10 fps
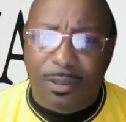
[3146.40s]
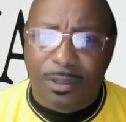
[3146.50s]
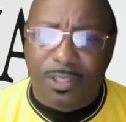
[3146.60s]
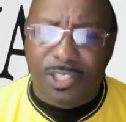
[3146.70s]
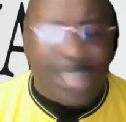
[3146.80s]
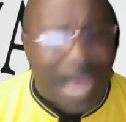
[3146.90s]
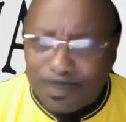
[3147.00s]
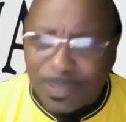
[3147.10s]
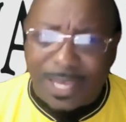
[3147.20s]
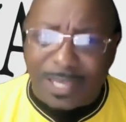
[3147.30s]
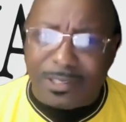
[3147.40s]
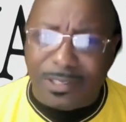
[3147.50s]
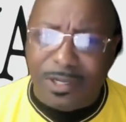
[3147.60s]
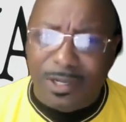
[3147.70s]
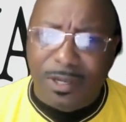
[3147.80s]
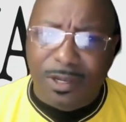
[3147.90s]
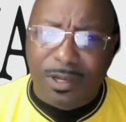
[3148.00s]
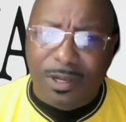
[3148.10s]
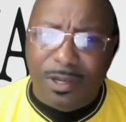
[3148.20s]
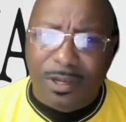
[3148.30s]
Stop this.
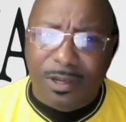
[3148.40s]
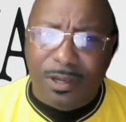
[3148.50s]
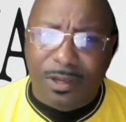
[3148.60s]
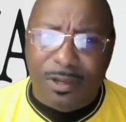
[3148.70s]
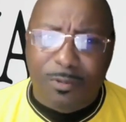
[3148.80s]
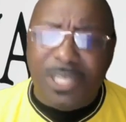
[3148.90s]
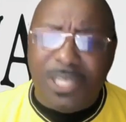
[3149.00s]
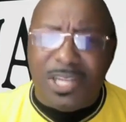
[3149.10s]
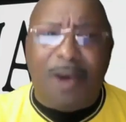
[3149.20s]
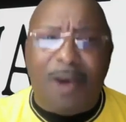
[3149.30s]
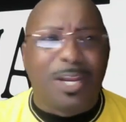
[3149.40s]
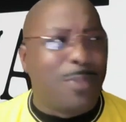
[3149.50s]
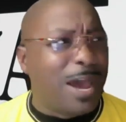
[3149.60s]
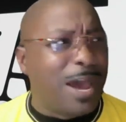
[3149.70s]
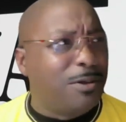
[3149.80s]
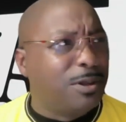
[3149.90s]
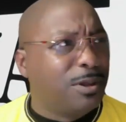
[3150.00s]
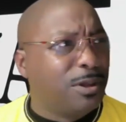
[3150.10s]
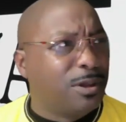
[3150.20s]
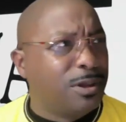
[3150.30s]
We talking about
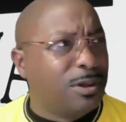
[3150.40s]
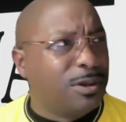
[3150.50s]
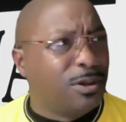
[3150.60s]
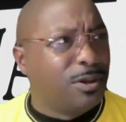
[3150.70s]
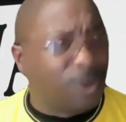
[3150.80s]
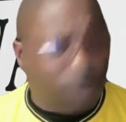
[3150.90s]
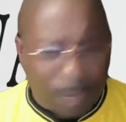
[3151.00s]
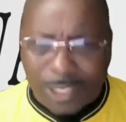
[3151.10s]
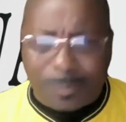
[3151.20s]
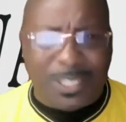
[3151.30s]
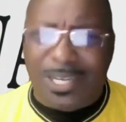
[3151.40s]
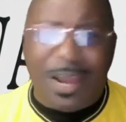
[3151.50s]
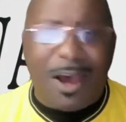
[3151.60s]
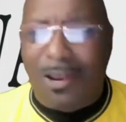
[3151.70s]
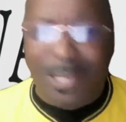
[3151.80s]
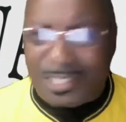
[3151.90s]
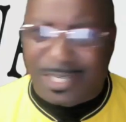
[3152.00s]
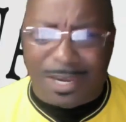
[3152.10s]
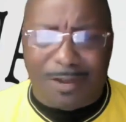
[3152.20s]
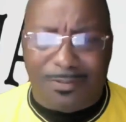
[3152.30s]
Christmas and all this
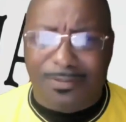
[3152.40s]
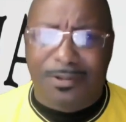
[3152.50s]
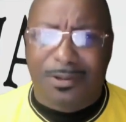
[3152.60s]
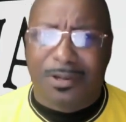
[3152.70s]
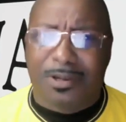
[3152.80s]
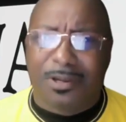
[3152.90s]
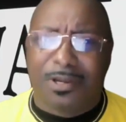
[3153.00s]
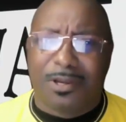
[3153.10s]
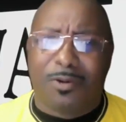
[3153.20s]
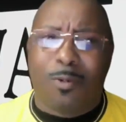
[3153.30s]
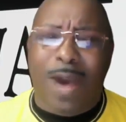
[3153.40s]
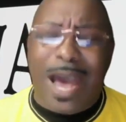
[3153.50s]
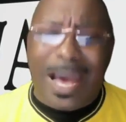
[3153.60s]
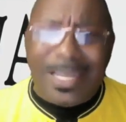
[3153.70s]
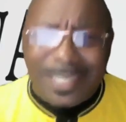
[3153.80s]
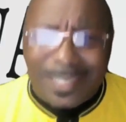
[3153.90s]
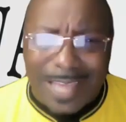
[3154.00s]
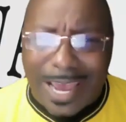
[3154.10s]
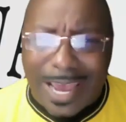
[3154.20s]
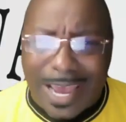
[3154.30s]
stuff. Why is it
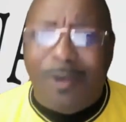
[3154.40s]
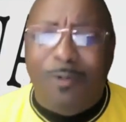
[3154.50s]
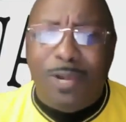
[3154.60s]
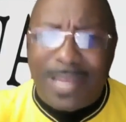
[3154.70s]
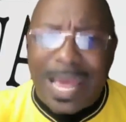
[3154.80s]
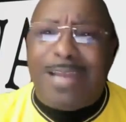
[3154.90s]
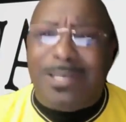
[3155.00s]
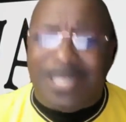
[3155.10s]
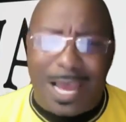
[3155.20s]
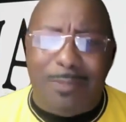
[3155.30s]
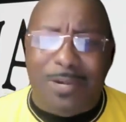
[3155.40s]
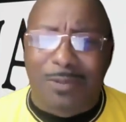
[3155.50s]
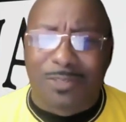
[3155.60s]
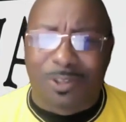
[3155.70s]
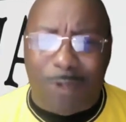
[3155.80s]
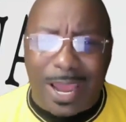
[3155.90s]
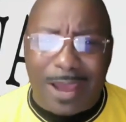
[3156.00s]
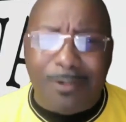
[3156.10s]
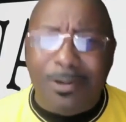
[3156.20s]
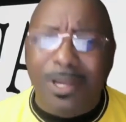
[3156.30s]
that when that time comes
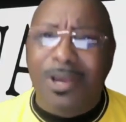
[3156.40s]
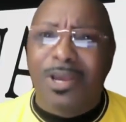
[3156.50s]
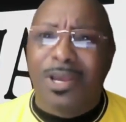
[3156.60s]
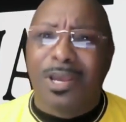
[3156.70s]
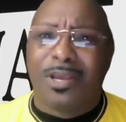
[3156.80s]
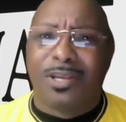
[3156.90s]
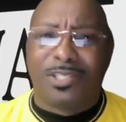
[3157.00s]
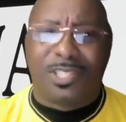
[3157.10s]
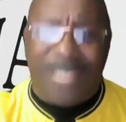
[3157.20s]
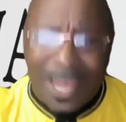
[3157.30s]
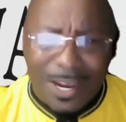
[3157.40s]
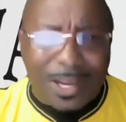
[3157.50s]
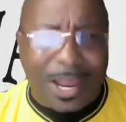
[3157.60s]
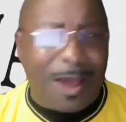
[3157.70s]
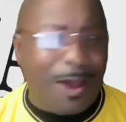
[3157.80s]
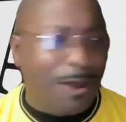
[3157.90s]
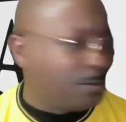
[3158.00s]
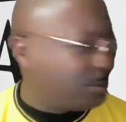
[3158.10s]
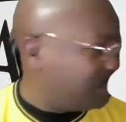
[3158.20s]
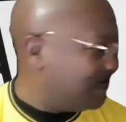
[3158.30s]
around, Santa
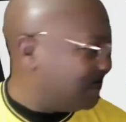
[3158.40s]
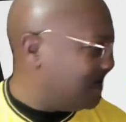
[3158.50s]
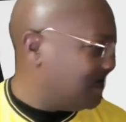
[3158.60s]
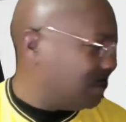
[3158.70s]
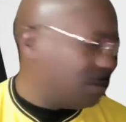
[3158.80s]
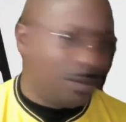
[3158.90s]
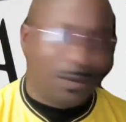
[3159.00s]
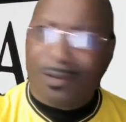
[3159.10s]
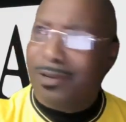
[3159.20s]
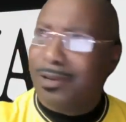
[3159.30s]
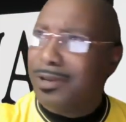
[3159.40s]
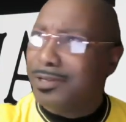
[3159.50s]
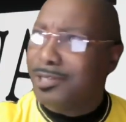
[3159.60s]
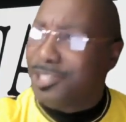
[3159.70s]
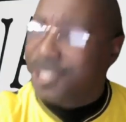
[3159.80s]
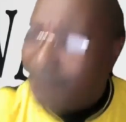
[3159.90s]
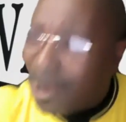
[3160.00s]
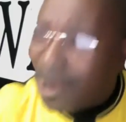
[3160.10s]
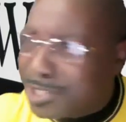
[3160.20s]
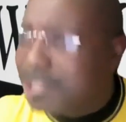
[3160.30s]
Claus, the Frosty the